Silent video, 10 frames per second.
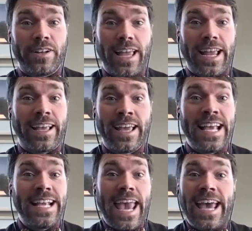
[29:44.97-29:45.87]
Like
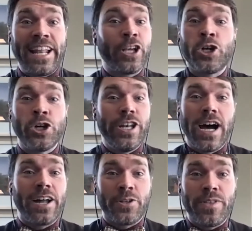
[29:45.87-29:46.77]
Canon yeah. could
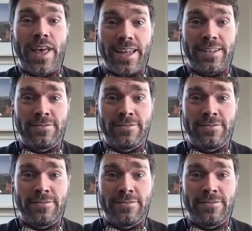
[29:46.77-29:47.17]
not do that.